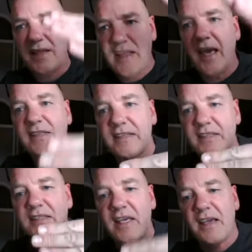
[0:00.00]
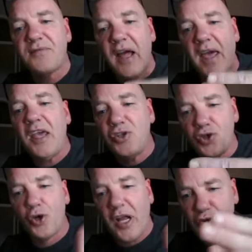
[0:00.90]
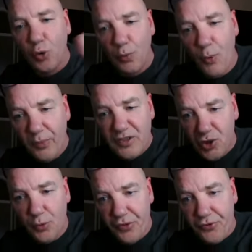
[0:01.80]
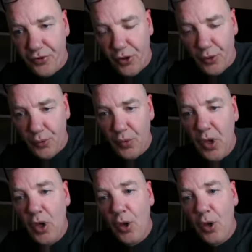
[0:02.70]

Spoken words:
to get data to see if that is your actual mum that's coming through.